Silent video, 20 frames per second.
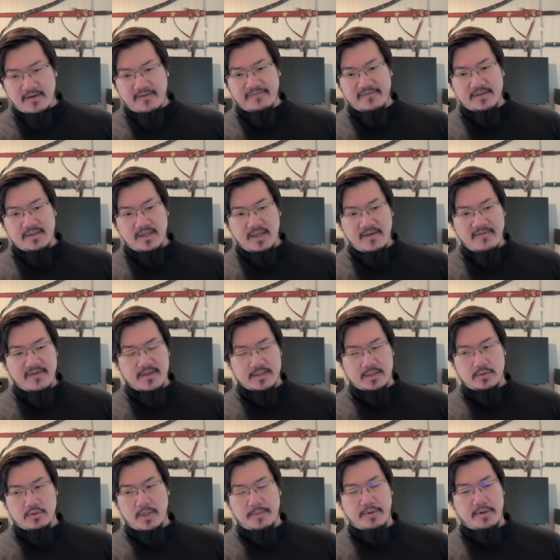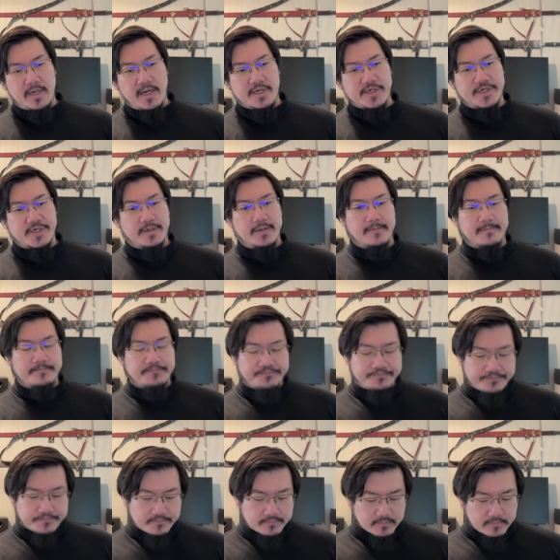of Davis Reproduction.
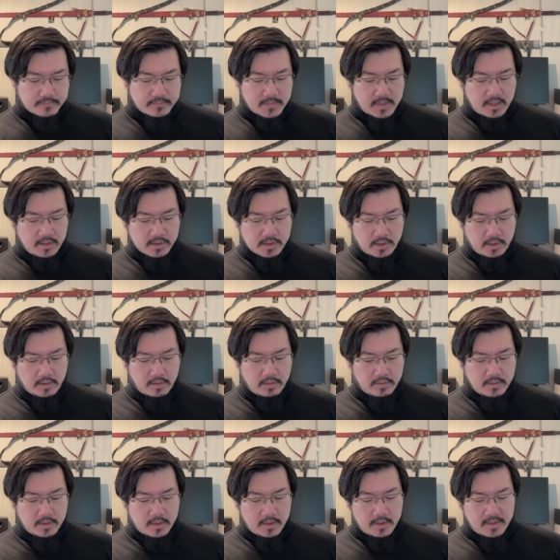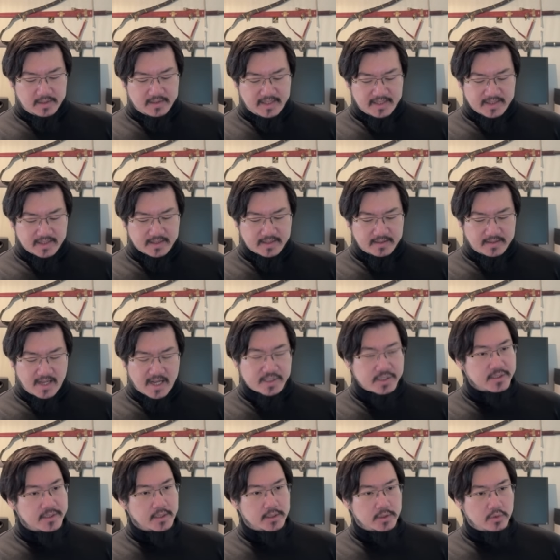So this is not
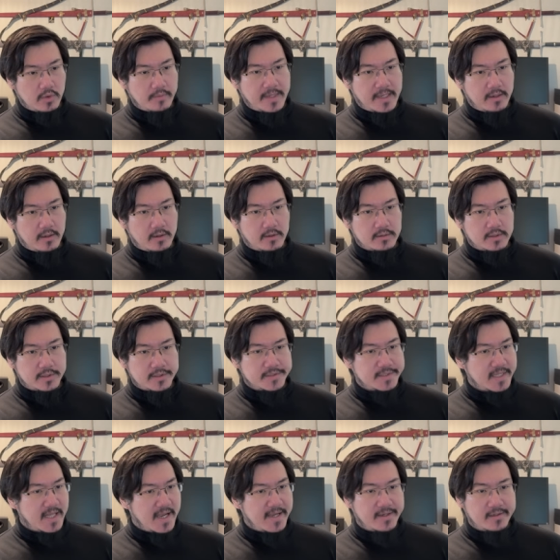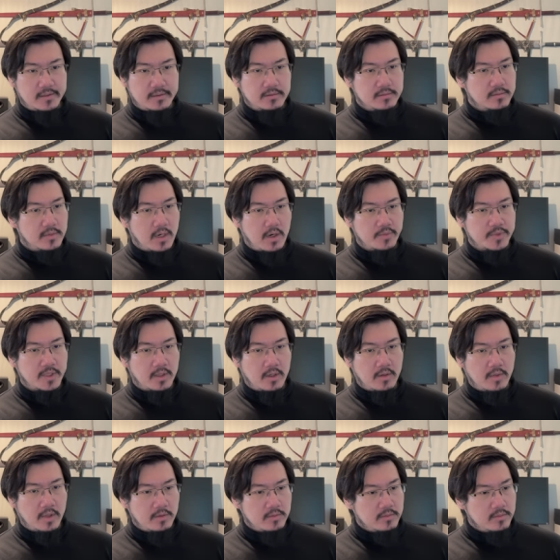just a sword maker, just like Arms
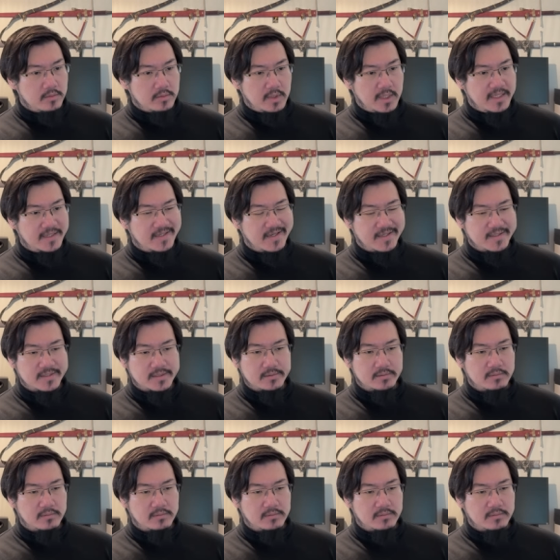Armor. He does